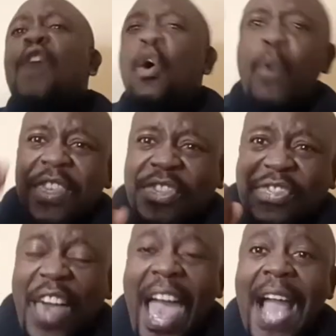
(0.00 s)
We
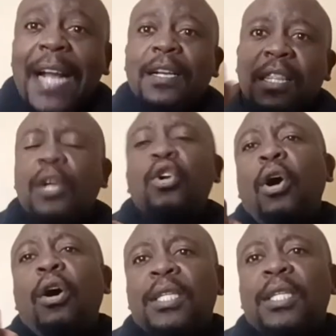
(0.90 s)
thank the
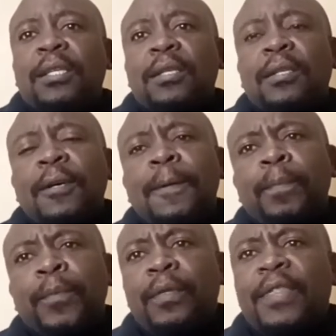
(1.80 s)
Lord
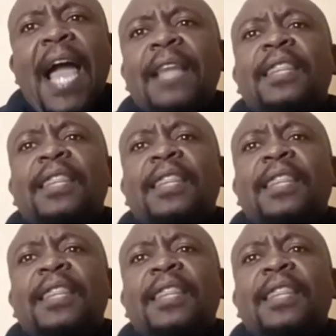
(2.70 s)
thank